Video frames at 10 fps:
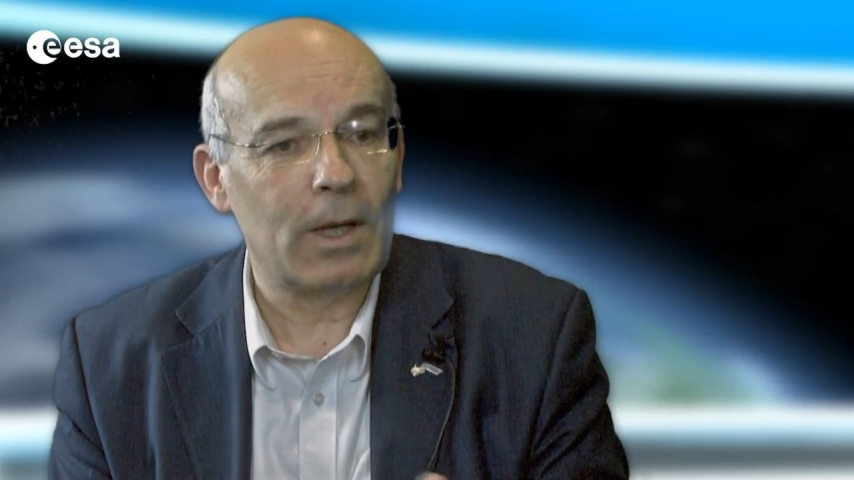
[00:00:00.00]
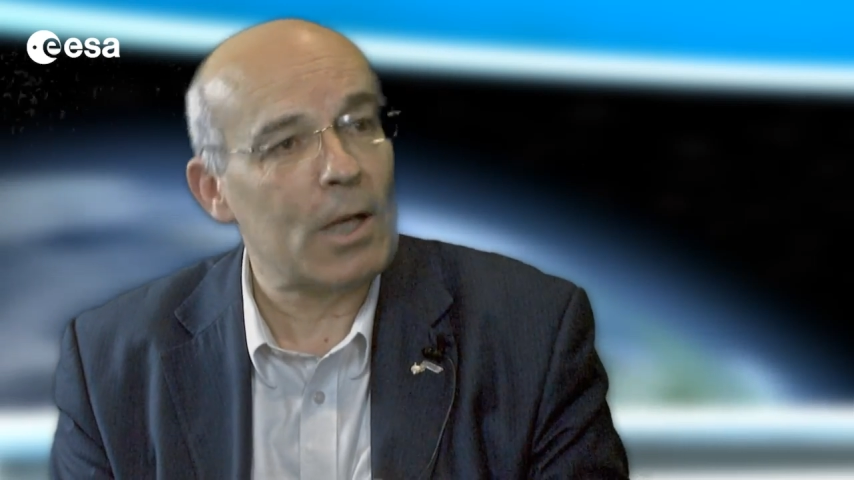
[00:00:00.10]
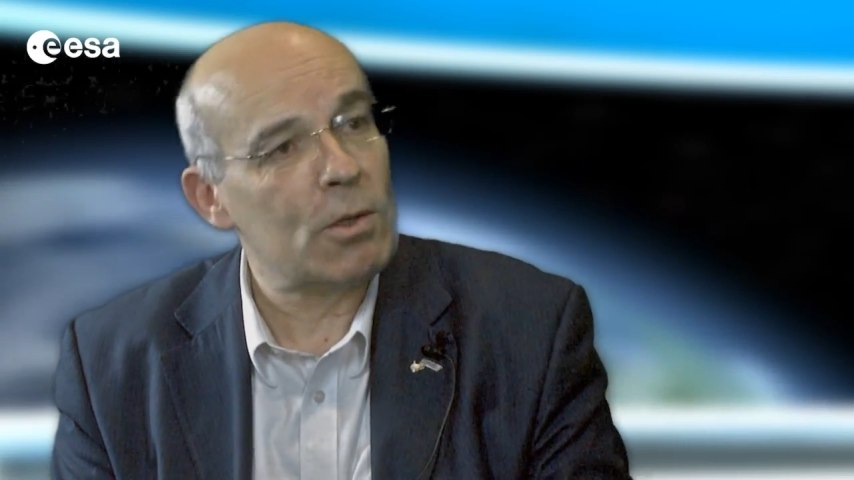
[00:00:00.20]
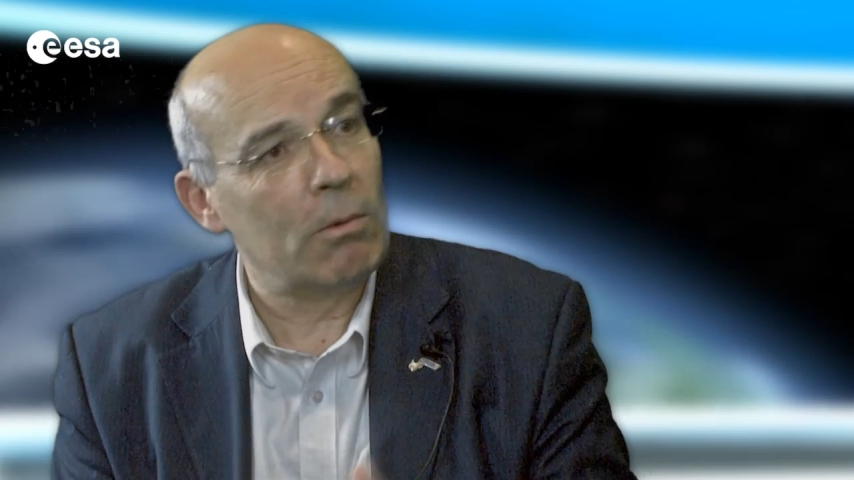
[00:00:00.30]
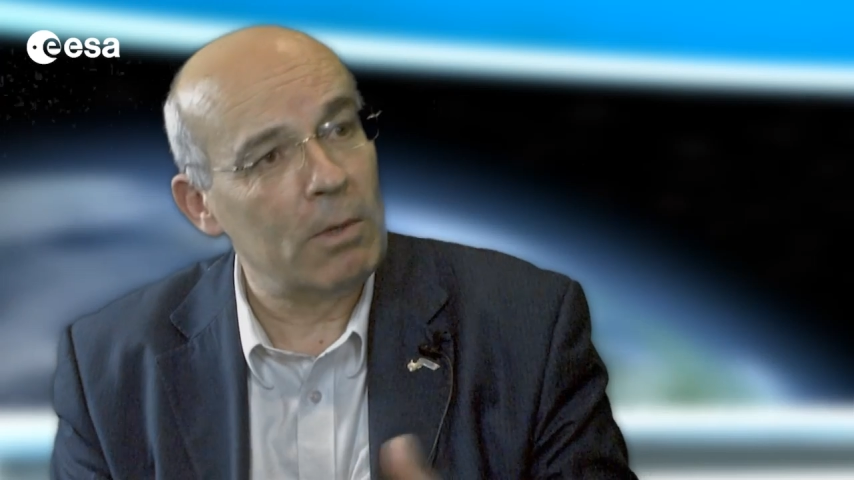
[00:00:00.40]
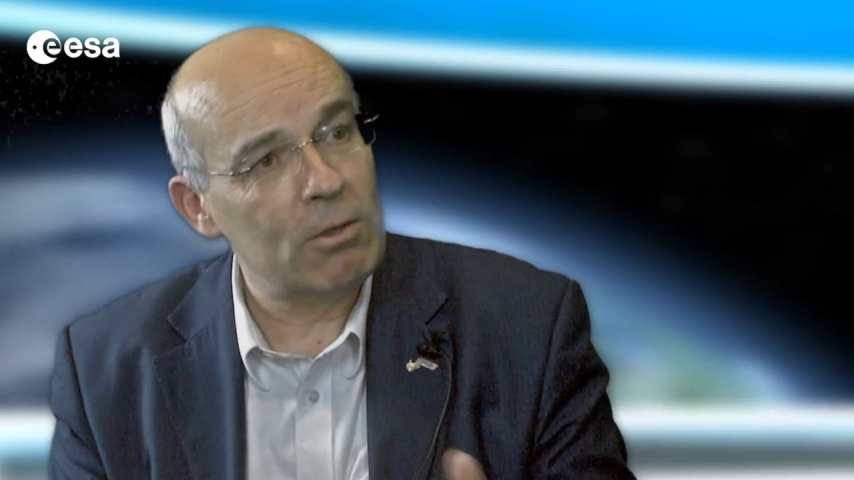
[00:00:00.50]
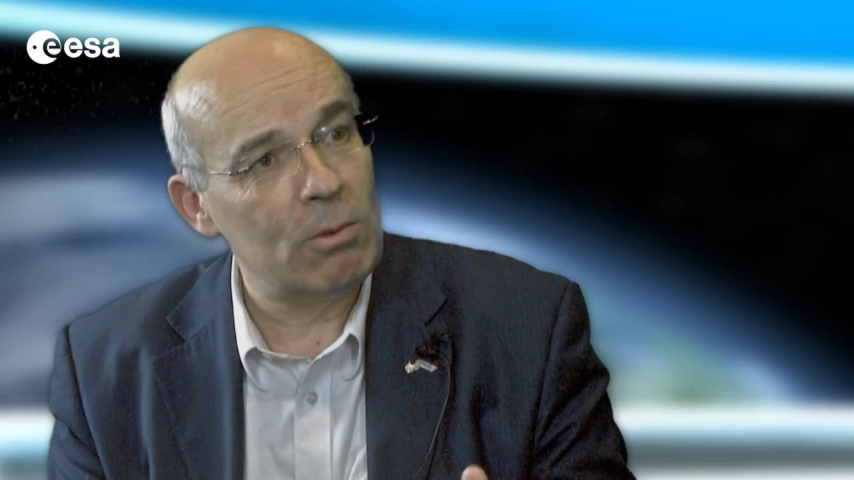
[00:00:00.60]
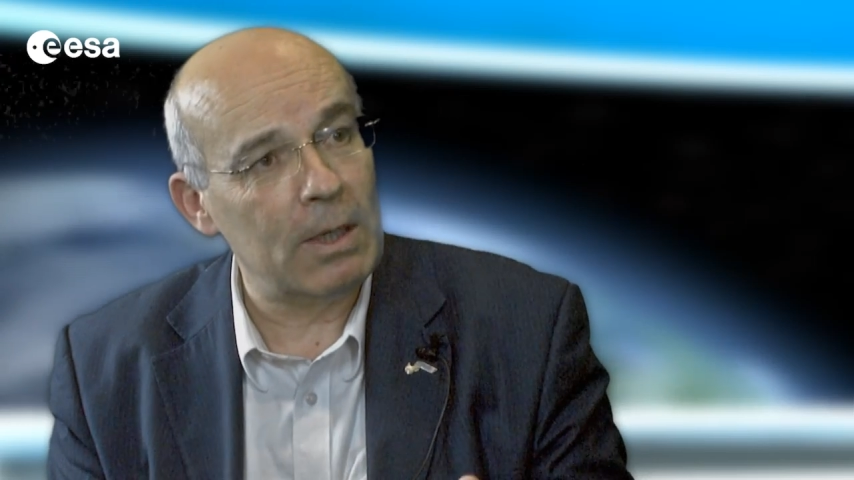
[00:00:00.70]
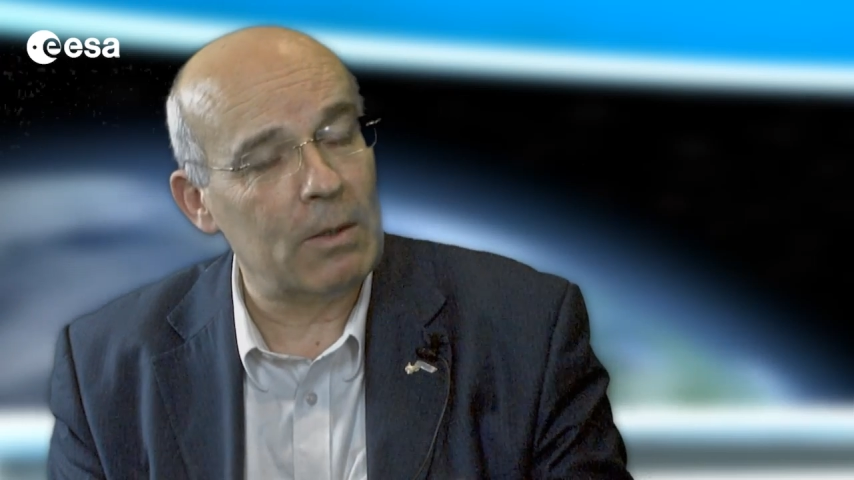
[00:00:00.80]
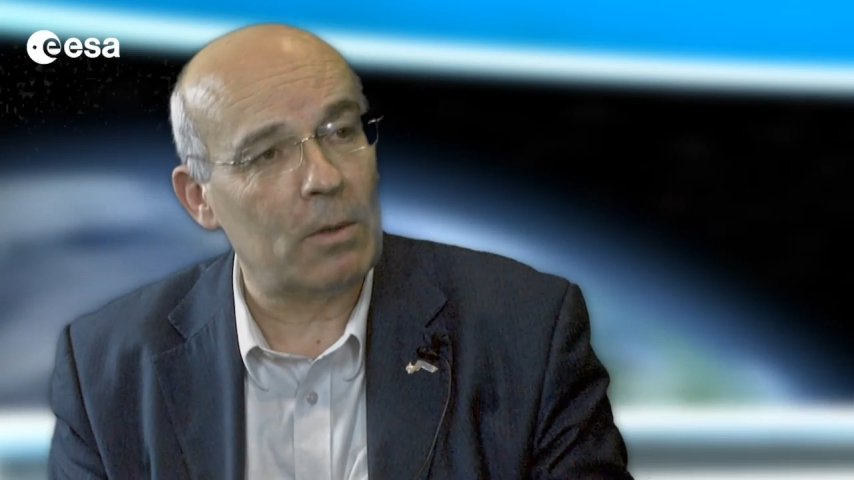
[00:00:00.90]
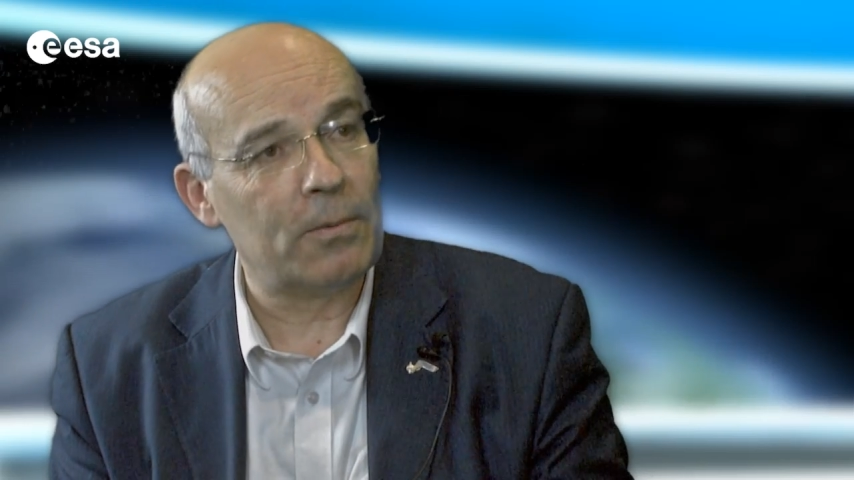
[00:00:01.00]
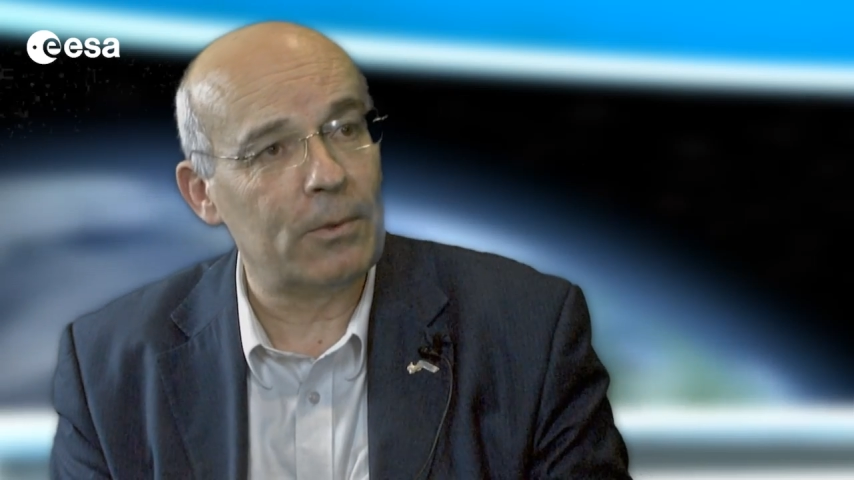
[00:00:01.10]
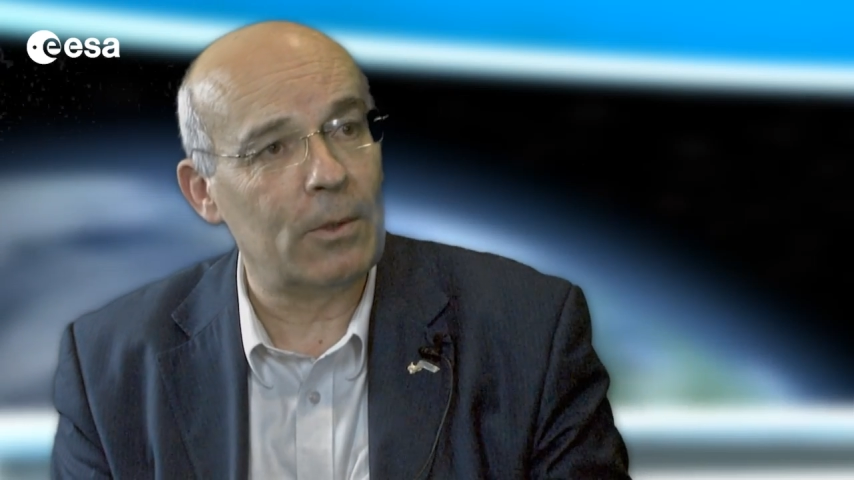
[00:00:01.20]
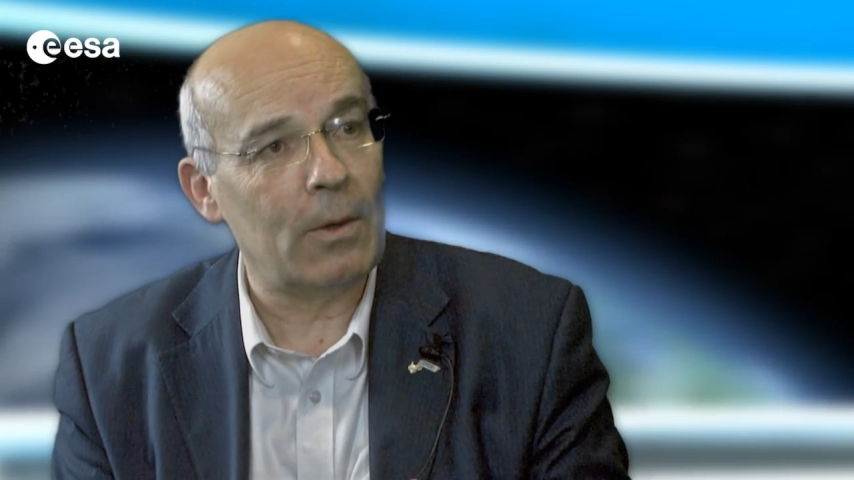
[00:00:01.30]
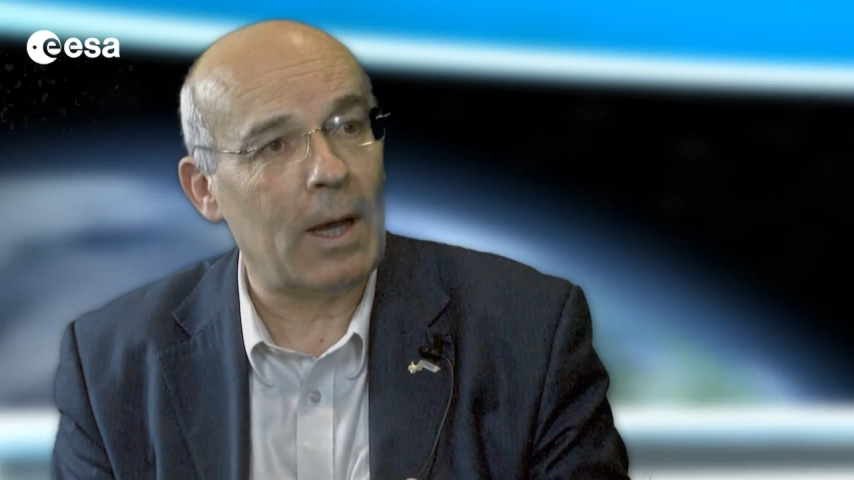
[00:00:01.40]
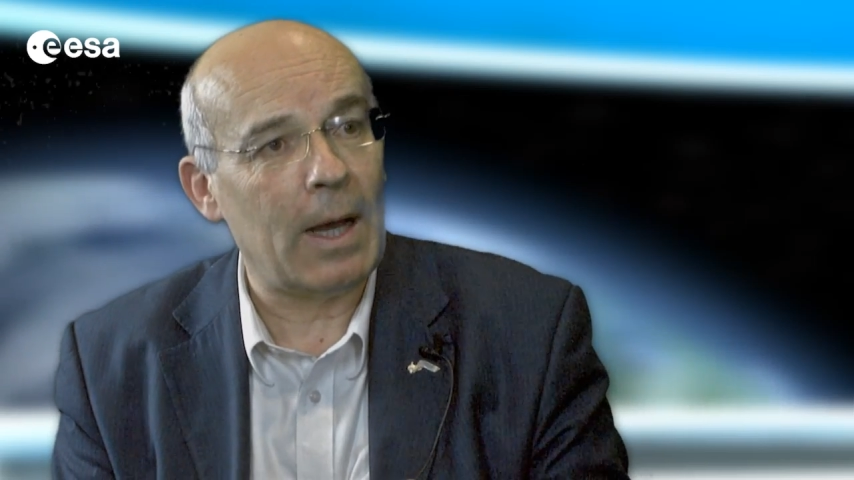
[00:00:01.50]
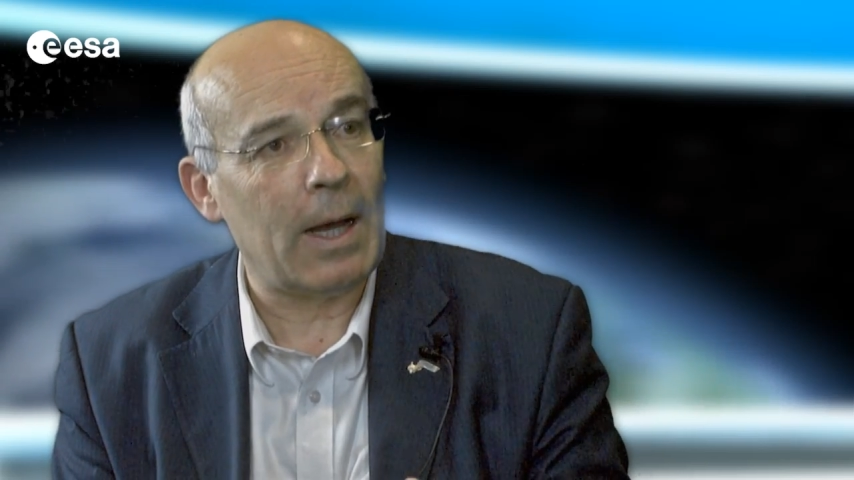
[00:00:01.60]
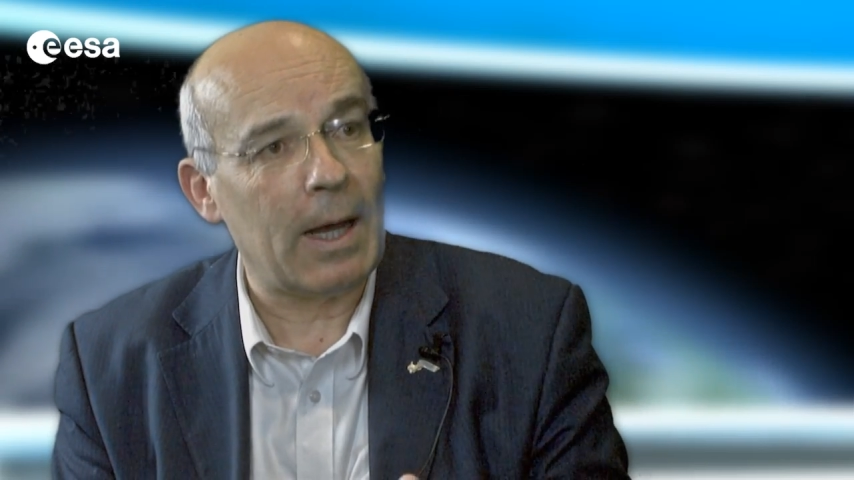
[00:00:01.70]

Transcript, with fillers: gradual retreat of the